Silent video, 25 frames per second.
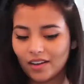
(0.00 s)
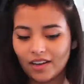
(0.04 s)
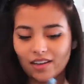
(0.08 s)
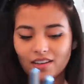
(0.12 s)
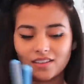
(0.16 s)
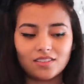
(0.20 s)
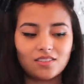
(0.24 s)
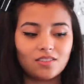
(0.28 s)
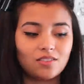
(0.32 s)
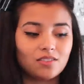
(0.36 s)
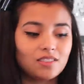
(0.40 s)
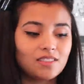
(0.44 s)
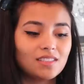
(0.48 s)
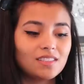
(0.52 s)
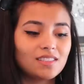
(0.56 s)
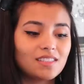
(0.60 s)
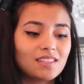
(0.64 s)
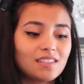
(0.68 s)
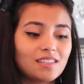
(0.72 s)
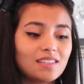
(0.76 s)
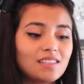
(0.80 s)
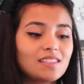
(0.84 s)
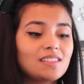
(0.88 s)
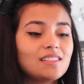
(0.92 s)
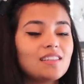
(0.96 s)
Okay, so since
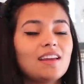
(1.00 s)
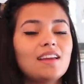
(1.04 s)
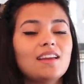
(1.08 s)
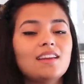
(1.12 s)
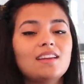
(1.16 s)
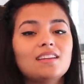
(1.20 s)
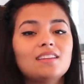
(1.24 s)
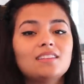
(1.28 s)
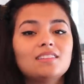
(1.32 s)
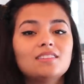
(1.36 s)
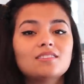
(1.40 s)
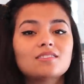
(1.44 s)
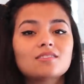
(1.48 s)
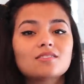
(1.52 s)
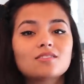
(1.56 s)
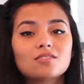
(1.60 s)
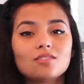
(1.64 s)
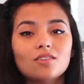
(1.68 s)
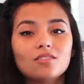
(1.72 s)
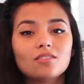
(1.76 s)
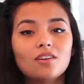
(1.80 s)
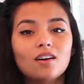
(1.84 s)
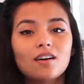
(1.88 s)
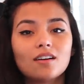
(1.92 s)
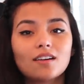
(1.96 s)
this is taking
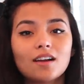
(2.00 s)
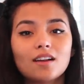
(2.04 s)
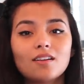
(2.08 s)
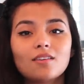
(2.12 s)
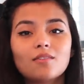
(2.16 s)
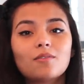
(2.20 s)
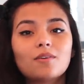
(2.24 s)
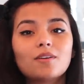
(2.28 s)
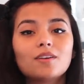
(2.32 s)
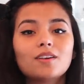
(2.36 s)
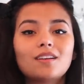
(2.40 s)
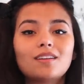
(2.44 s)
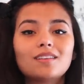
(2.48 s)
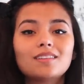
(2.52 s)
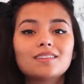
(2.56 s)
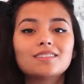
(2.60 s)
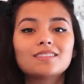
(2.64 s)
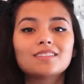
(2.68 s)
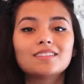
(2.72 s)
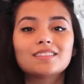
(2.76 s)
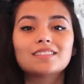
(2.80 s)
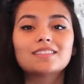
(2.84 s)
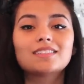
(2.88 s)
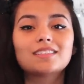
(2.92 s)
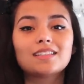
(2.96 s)
so long, I don't want y'all to
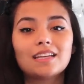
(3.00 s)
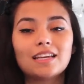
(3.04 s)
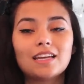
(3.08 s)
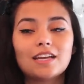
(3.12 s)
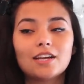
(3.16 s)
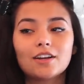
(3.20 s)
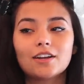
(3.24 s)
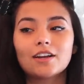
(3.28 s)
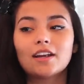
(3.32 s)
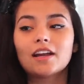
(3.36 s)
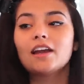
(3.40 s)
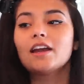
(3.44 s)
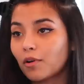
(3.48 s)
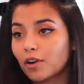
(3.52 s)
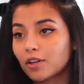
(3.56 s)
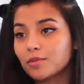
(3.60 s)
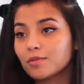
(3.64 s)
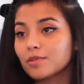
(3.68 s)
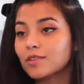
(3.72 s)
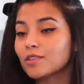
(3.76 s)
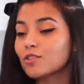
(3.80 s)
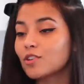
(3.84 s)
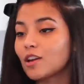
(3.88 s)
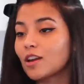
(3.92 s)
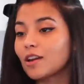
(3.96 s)
just sit here and watch
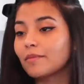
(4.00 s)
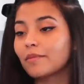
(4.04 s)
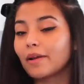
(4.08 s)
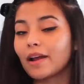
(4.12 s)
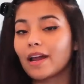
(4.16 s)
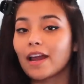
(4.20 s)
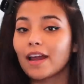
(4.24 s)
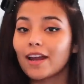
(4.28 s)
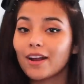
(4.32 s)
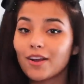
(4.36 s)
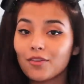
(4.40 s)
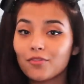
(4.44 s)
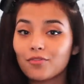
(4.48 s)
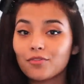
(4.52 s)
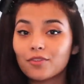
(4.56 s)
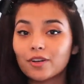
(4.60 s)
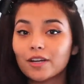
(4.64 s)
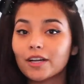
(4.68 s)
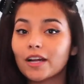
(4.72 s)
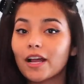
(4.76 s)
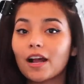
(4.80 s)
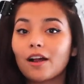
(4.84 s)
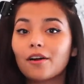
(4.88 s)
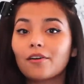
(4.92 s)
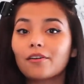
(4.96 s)
me straighten my hair for
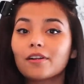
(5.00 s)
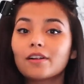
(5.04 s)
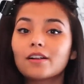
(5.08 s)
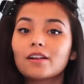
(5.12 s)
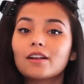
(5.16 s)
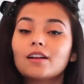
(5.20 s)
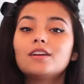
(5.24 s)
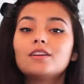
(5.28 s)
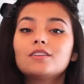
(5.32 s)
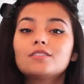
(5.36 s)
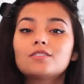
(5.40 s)
an hour.